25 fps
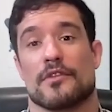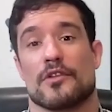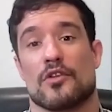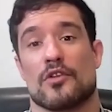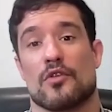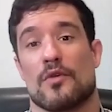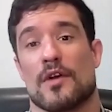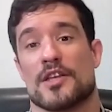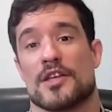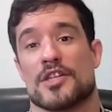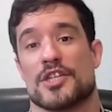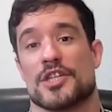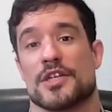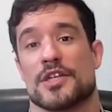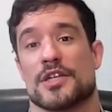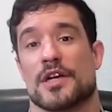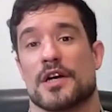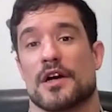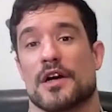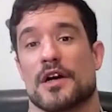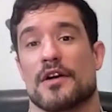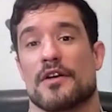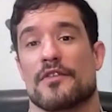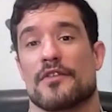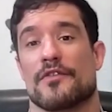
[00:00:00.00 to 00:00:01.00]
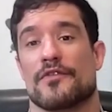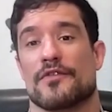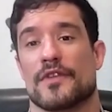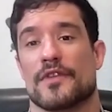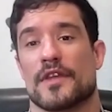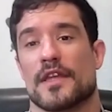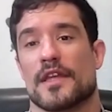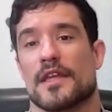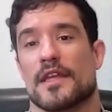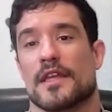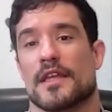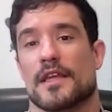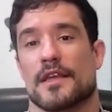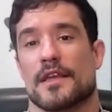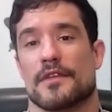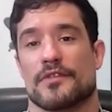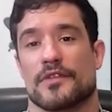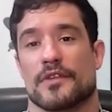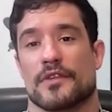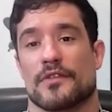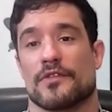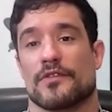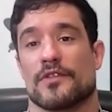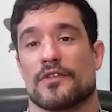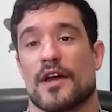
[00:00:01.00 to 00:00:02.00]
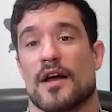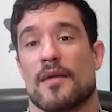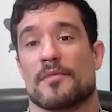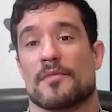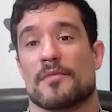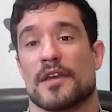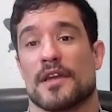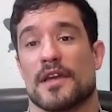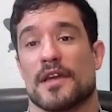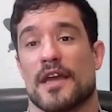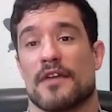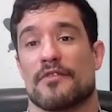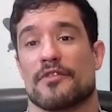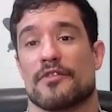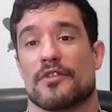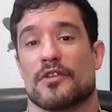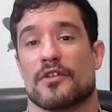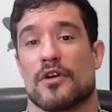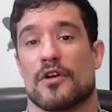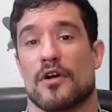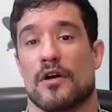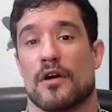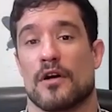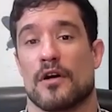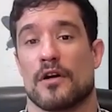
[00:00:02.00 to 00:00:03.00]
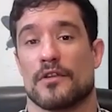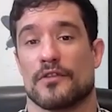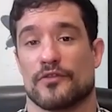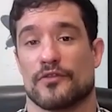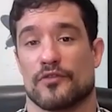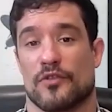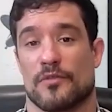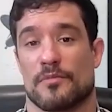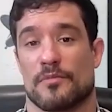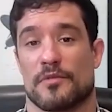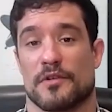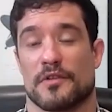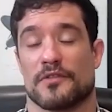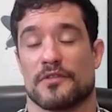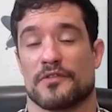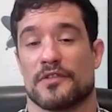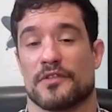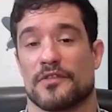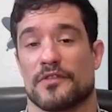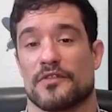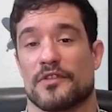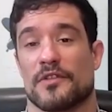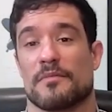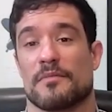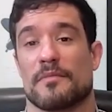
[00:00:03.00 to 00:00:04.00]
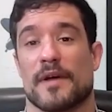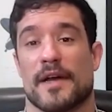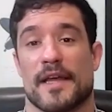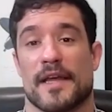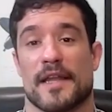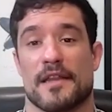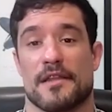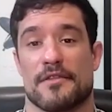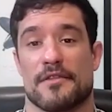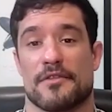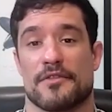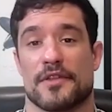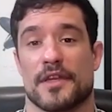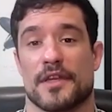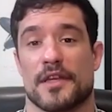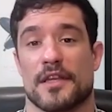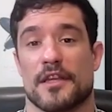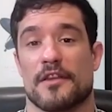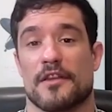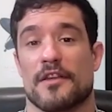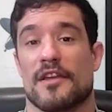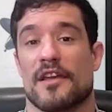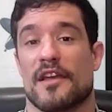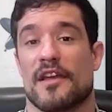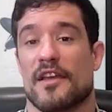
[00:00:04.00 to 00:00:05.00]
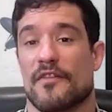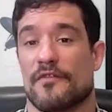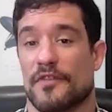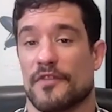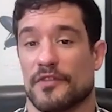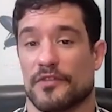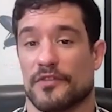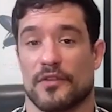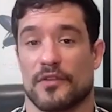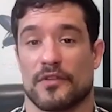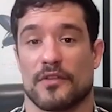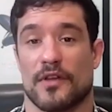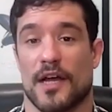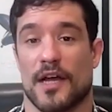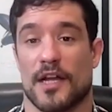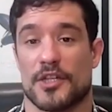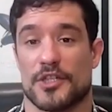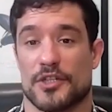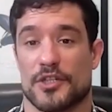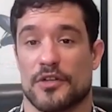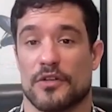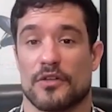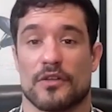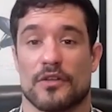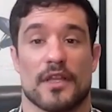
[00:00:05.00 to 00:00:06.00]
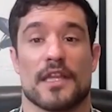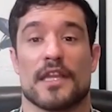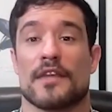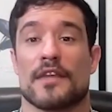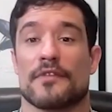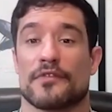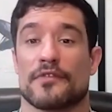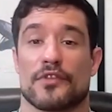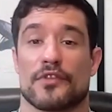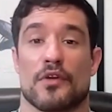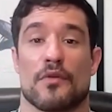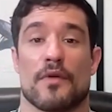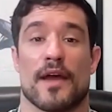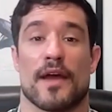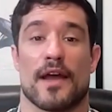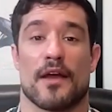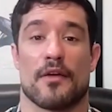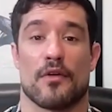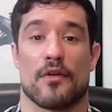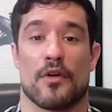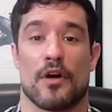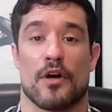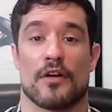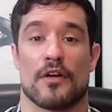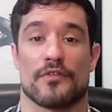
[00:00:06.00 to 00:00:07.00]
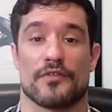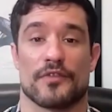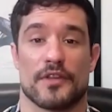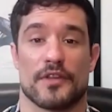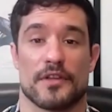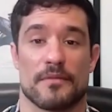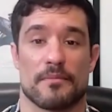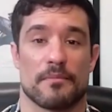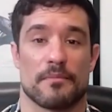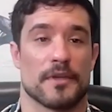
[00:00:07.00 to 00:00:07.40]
The question of, is insomnia ever caused or persisted by anything physiological, and if so, how often?